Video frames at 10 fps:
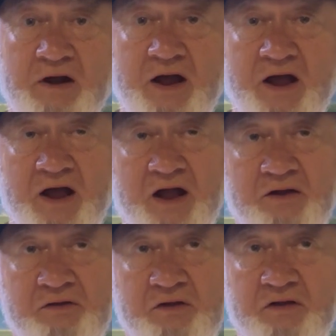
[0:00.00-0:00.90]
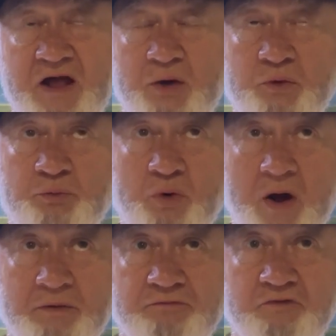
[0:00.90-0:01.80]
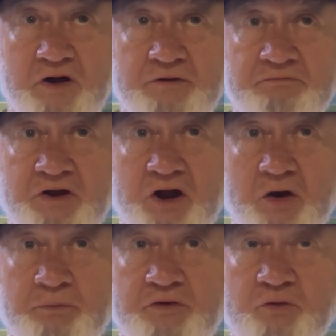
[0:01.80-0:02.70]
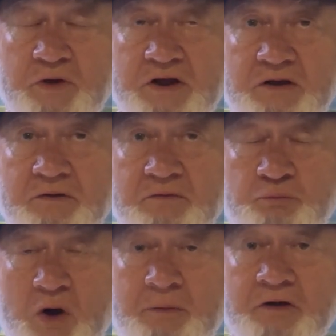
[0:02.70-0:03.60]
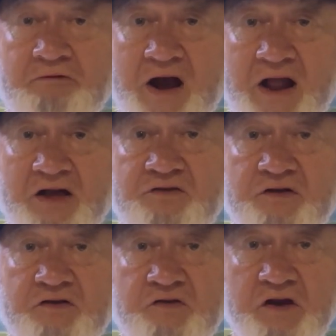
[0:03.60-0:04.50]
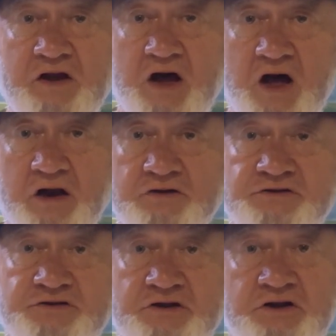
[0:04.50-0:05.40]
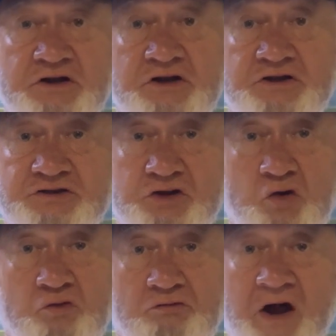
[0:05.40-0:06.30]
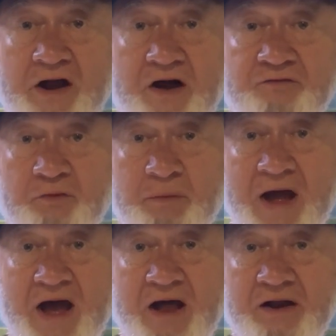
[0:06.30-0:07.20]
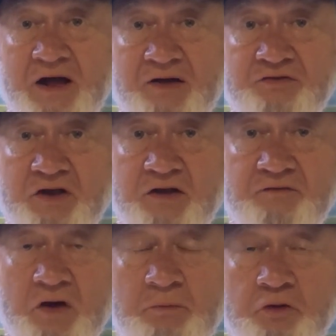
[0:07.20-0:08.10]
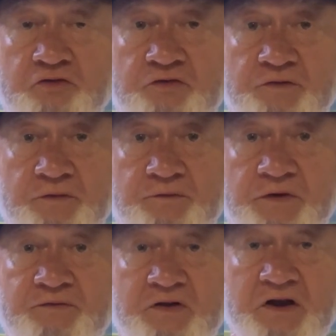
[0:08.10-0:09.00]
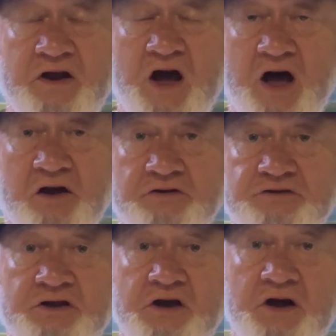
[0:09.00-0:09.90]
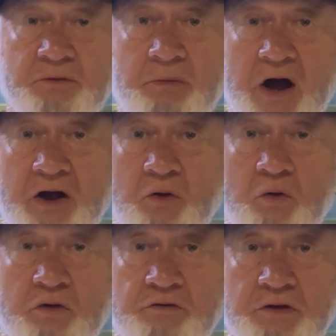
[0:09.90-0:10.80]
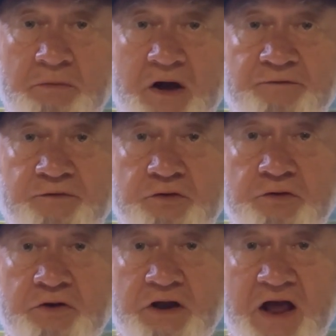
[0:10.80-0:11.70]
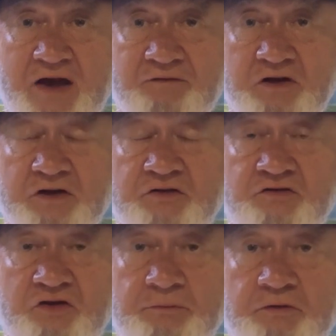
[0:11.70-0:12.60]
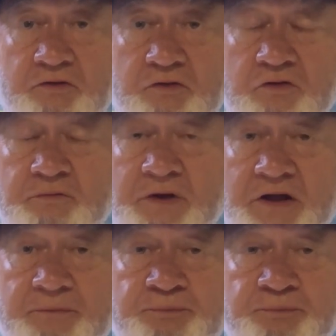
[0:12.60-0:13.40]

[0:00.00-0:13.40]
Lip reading: and that would probably run, you know, between probably right at $16. So right off the bat, I've saved almost $15 by ordering my food and having it shipped to me.